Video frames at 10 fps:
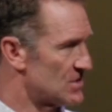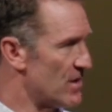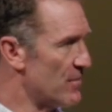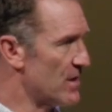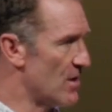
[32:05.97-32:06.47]
So
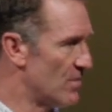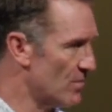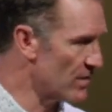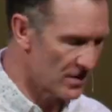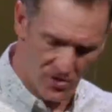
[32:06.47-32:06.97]
here we go.
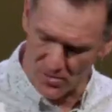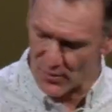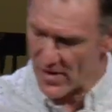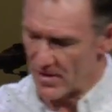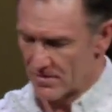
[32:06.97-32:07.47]
We're going to go to
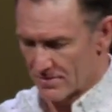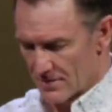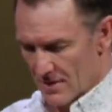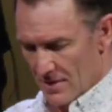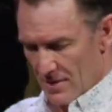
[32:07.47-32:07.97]
prayer.
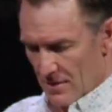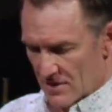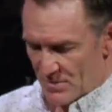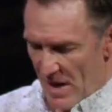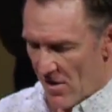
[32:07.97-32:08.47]

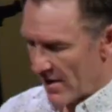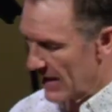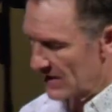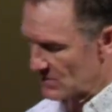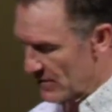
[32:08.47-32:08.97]
Let's bow our heads.